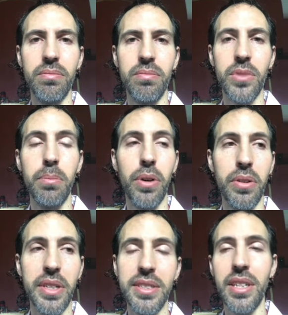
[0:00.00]

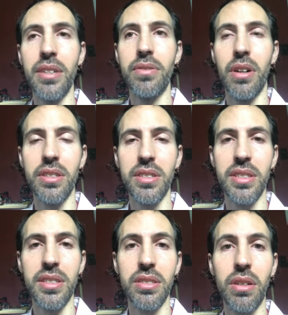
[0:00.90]
component state of
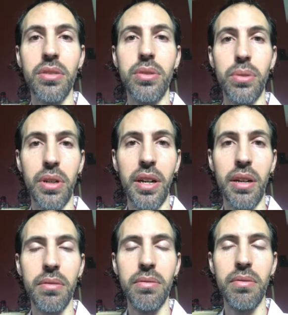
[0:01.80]
consciousness, is called turiya,
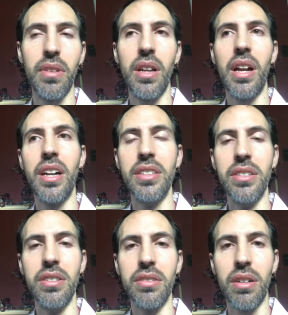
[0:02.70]
and then
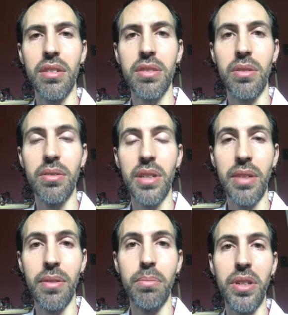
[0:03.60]
there's also,
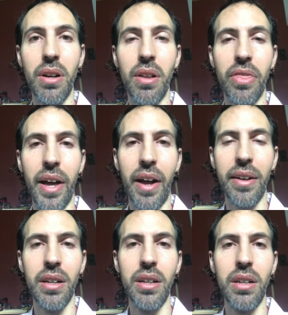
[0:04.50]
even beyond that,
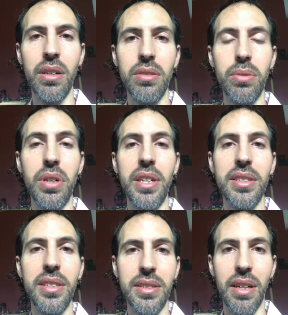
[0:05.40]

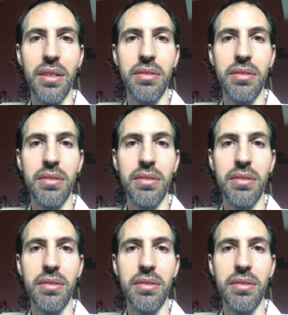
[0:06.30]
turiyatita,